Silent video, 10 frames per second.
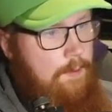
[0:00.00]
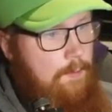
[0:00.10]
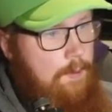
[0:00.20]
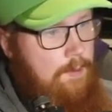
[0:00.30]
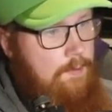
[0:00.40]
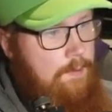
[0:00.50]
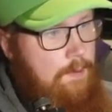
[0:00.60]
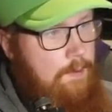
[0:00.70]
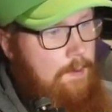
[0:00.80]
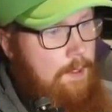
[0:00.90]
the wonder
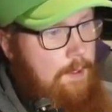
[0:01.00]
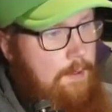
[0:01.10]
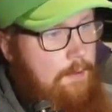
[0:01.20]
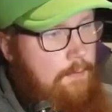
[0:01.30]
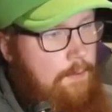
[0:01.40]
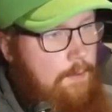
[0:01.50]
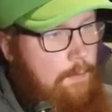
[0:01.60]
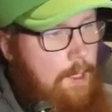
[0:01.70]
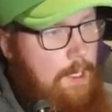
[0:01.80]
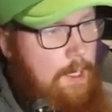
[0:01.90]
seed is. Out of the
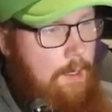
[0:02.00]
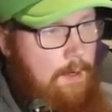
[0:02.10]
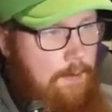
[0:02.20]
way.